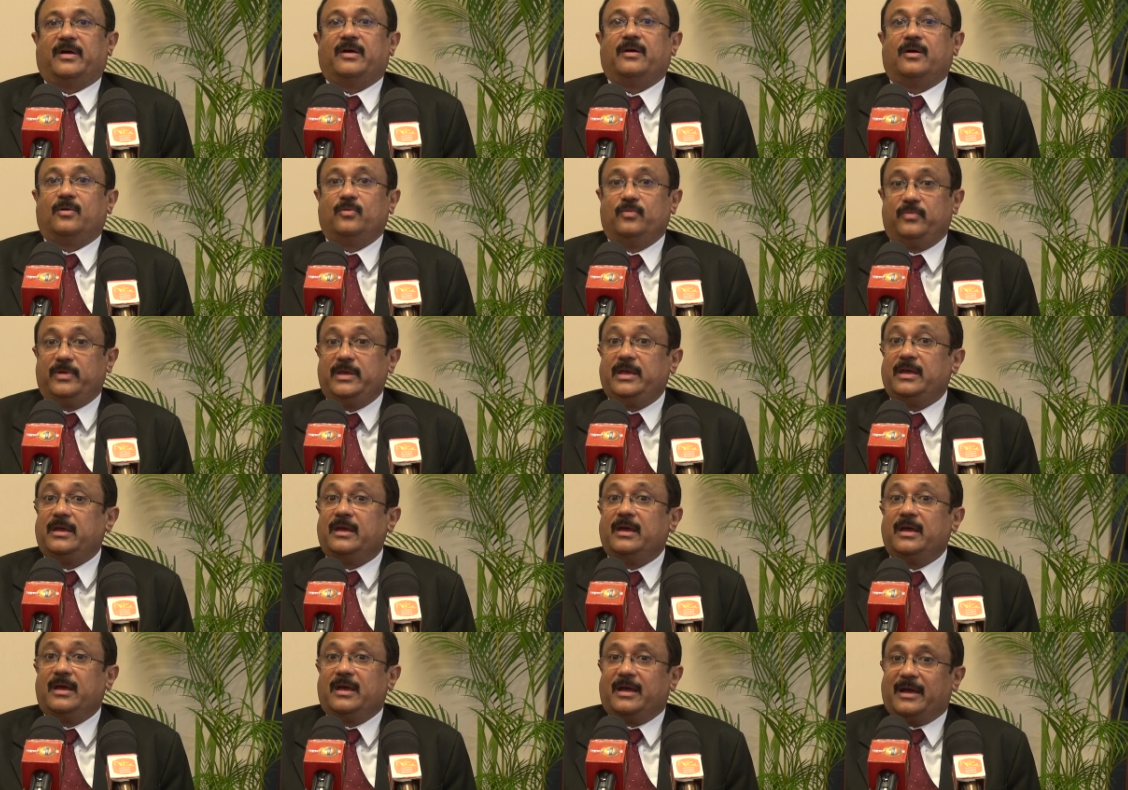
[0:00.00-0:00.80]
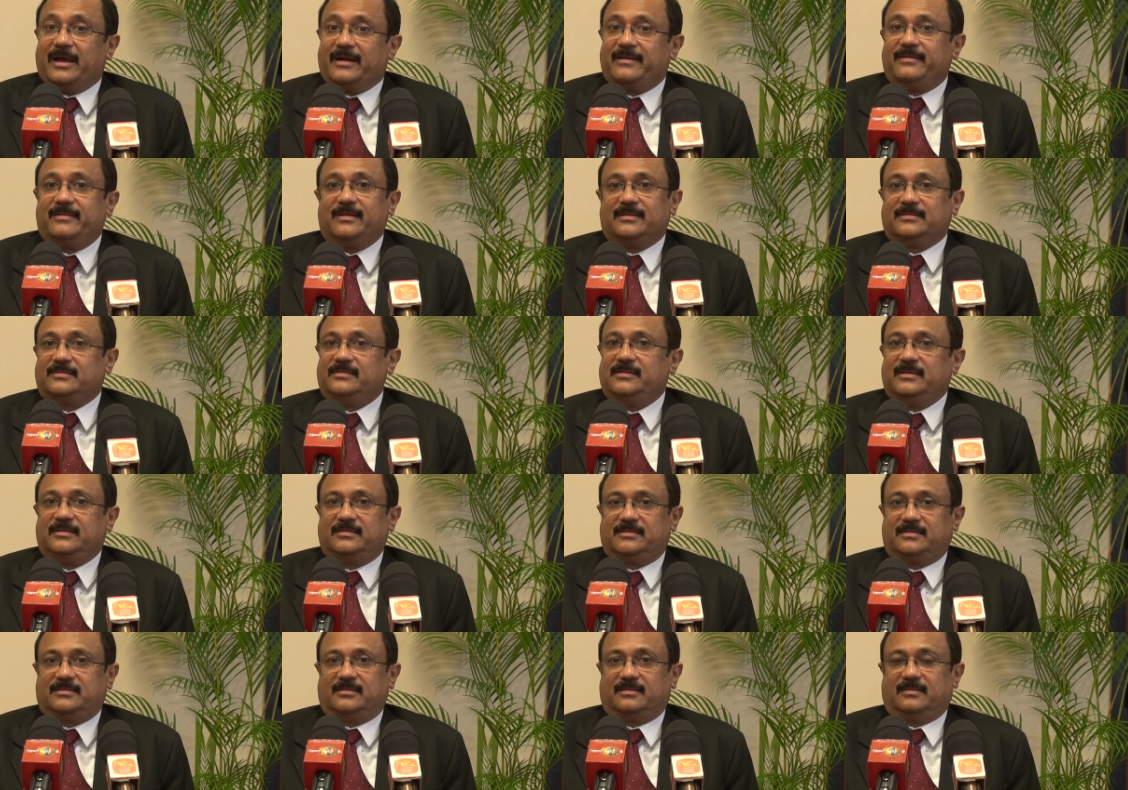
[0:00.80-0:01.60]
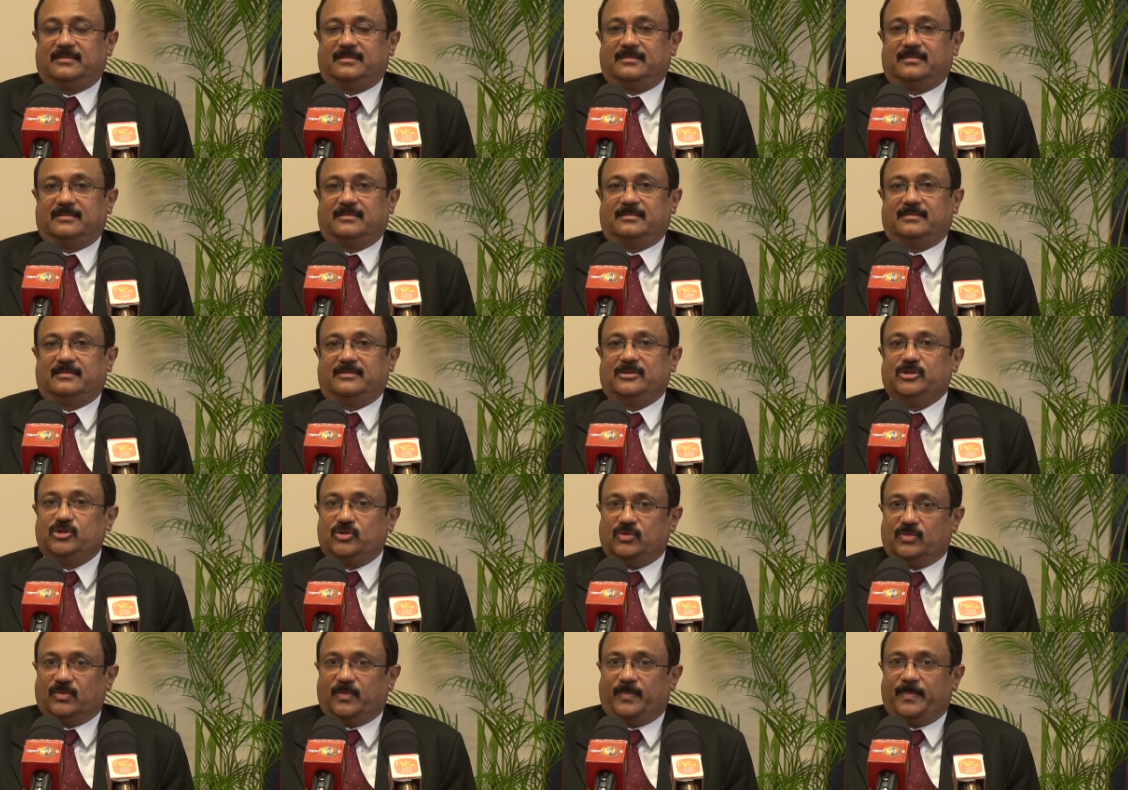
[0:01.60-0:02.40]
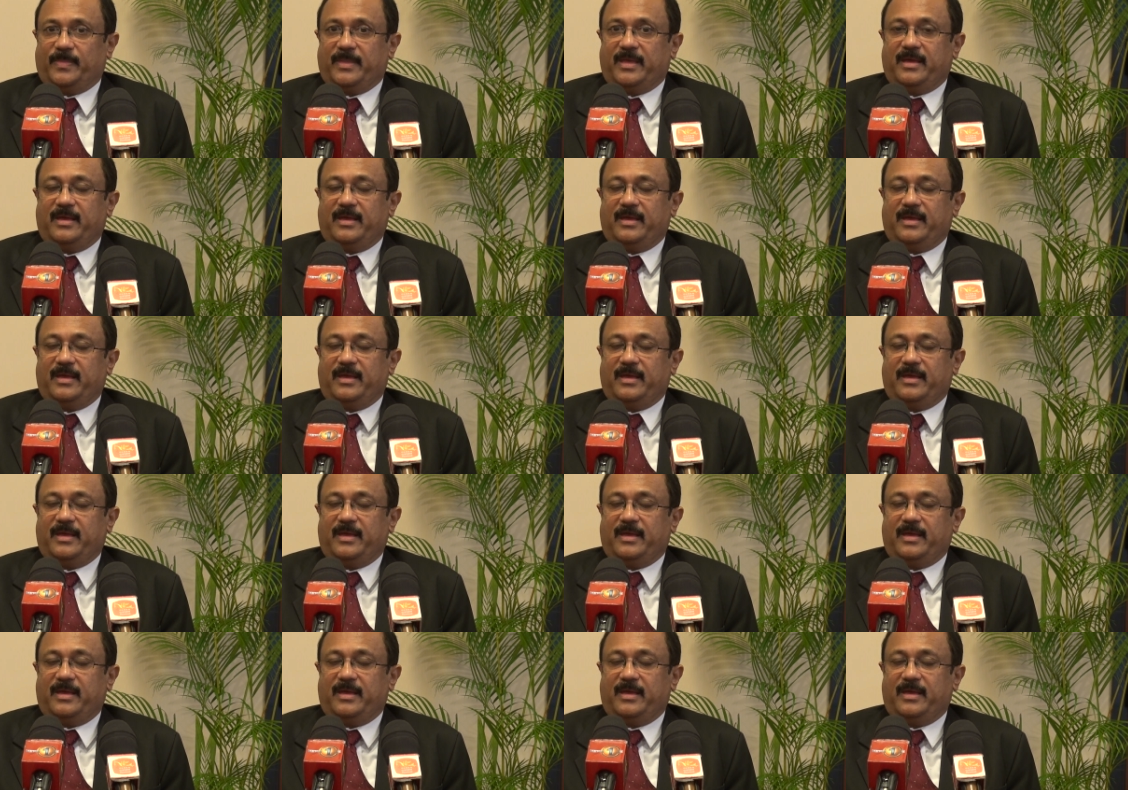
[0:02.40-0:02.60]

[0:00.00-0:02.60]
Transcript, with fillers: how we address this uh, issue.